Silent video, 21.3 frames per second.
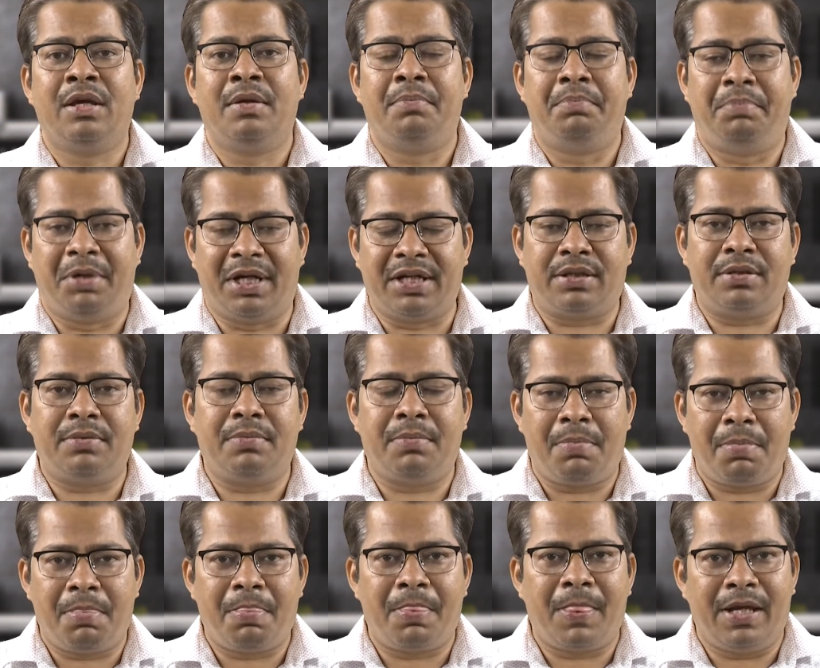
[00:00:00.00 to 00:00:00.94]
but
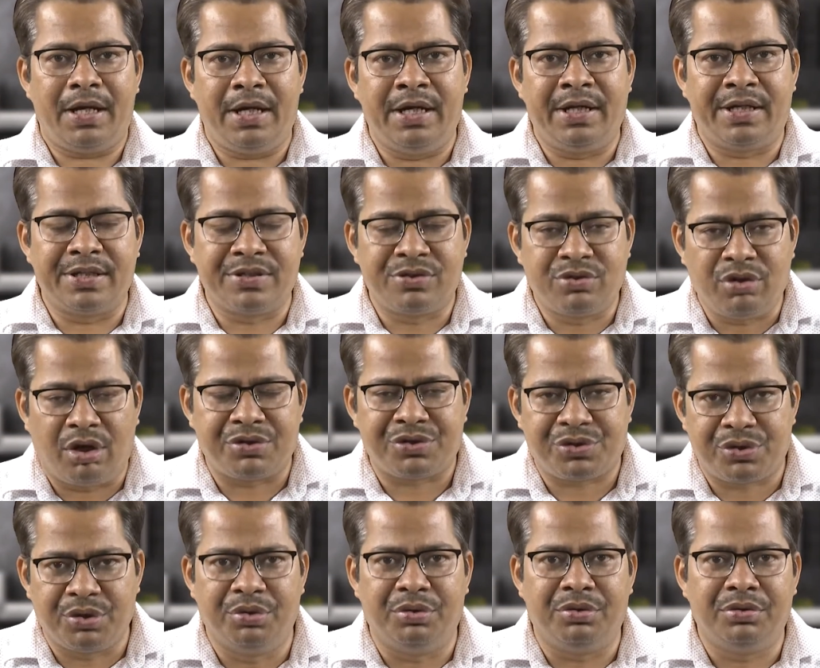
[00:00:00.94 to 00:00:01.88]
it is not
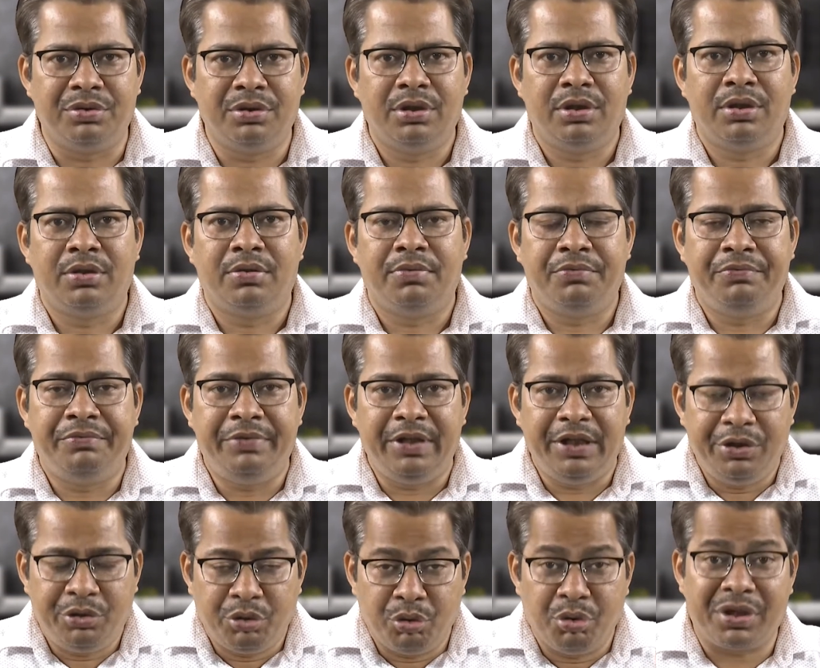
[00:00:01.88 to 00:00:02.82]
so.
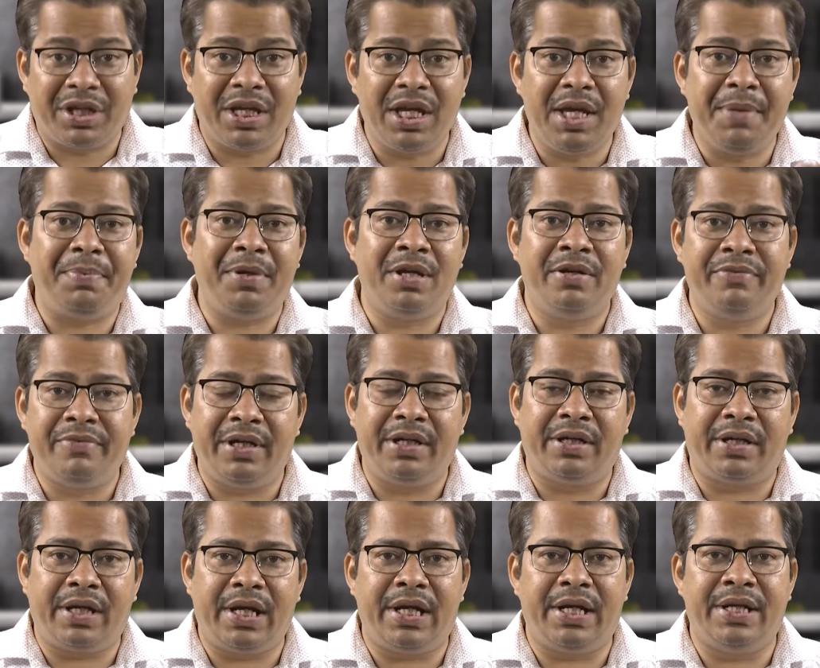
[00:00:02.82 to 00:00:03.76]
We do keep
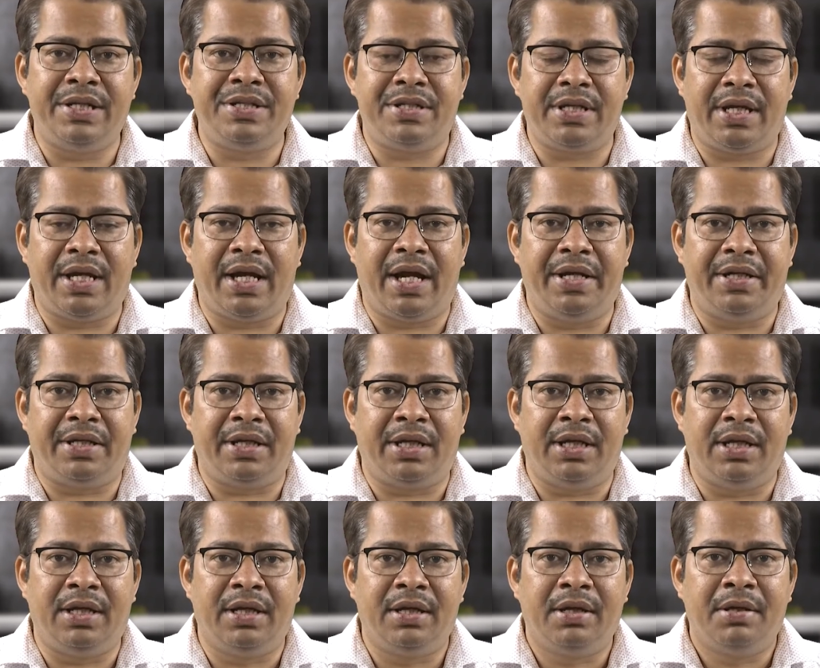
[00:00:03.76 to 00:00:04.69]
inventory in
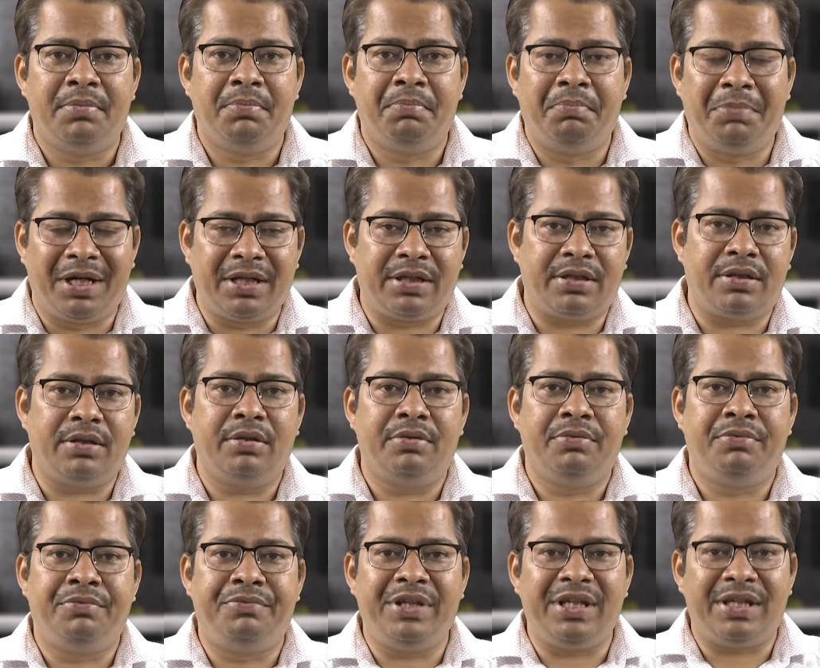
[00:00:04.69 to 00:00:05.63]
JIT, but
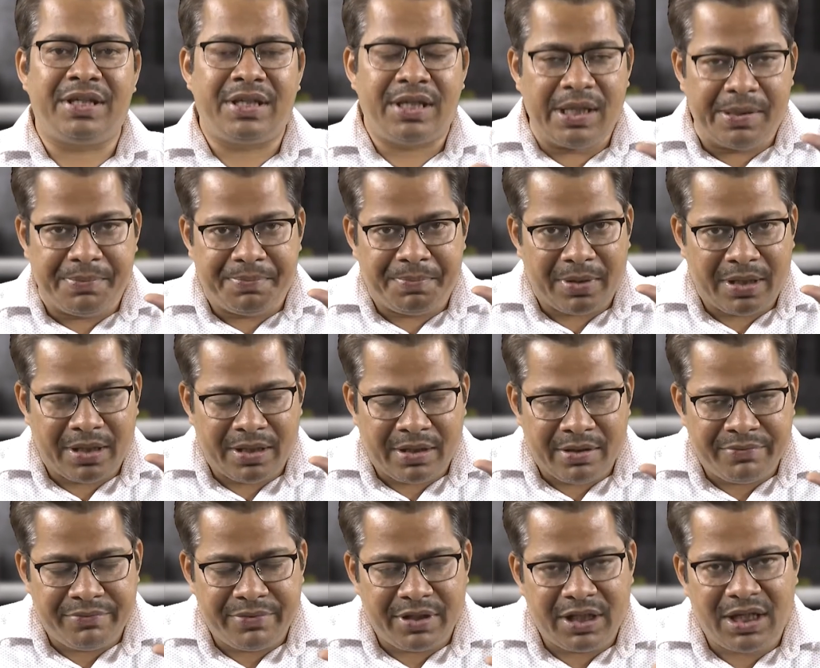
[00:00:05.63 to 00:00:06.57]
we keep
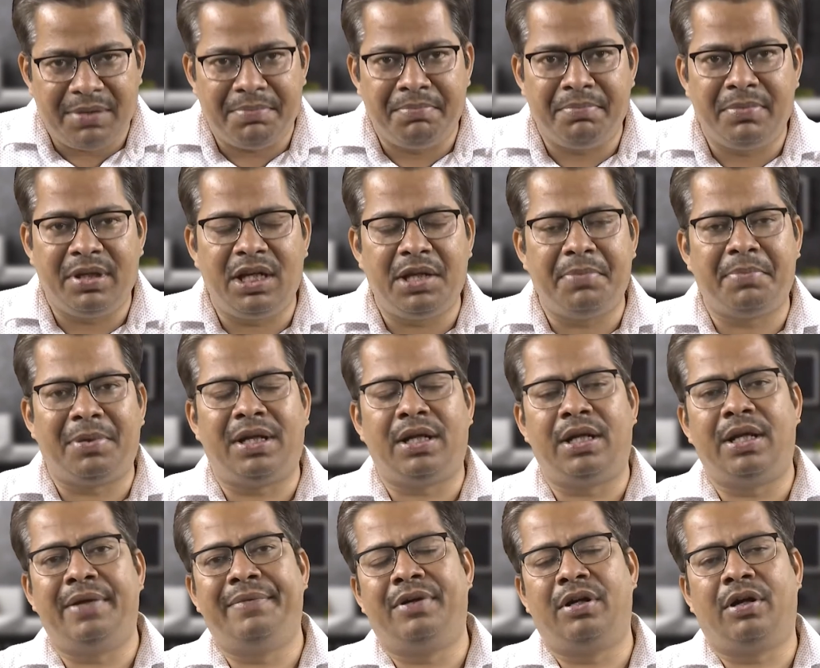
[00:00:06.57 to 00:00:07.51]
a very minimal
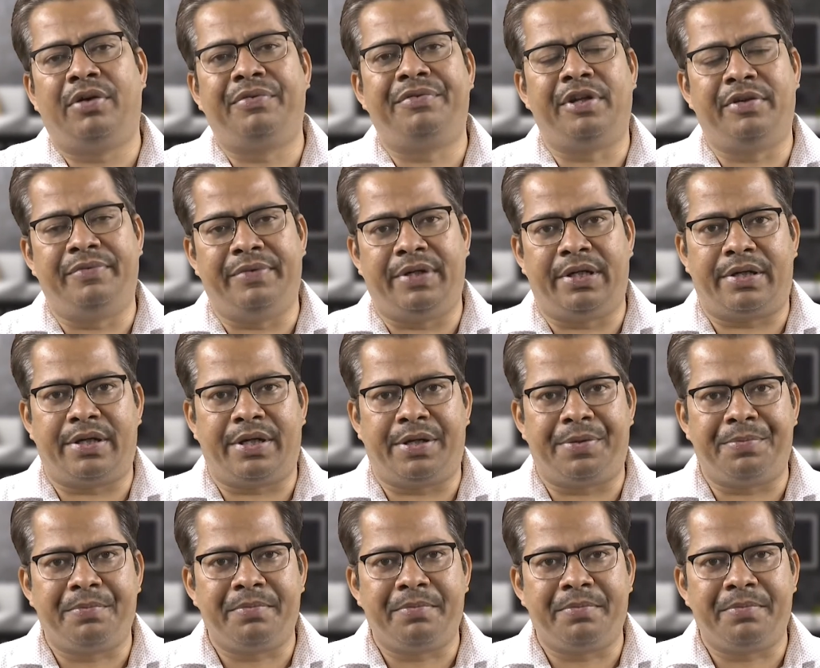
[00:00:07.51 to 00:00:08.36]
level of inventory.